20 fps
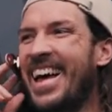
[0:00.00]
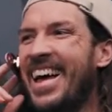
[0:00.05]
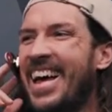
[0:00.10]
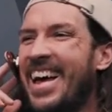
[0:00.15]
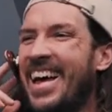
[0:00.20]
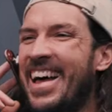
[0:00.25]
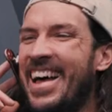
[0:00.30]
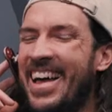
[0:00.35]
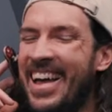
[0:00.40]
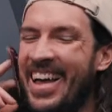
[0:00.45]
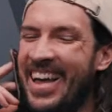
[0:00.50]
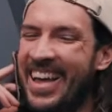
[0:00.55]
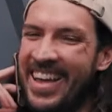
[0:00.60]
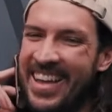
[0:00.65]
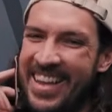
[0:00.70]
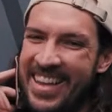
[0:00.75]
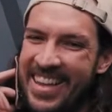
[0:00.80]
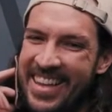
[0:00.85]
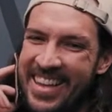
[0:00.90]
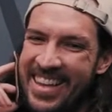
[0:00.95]

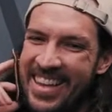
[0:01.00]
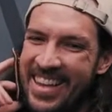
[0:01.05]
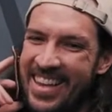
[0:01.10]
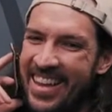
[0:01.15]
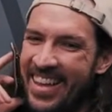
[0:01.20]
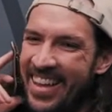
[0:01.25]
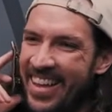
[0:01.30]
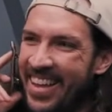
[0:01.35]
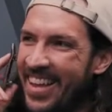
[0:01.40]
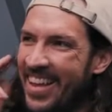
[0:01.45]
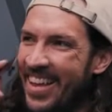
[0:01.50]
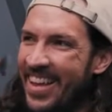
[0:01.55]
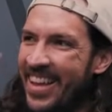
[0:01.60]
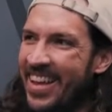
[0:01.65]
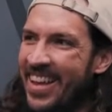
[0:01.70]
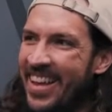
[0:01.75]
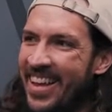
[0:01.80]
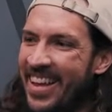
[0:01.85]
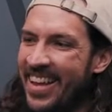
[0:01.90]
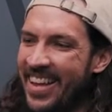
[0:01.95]

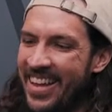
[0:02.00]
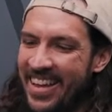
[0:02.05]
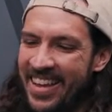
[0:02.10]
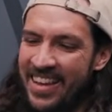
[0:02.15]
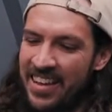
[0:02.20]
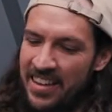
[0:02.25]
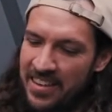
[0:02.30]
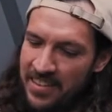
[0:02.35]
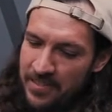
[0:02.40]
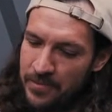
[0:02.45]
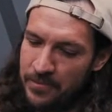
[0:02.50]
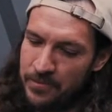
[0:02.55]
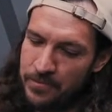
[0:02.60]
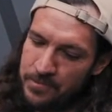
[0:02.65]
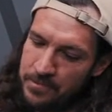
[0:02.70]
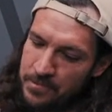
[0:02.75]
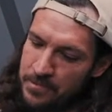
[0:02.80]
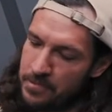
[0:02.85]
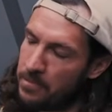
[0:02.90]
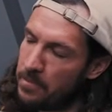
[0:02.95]

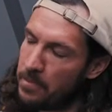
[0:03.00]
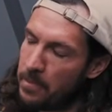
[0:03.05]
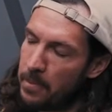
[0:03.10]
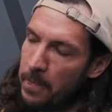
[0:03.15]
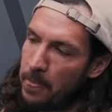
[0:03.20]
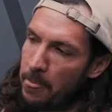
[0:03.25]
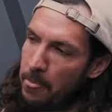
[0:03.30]
This person isn't speaking.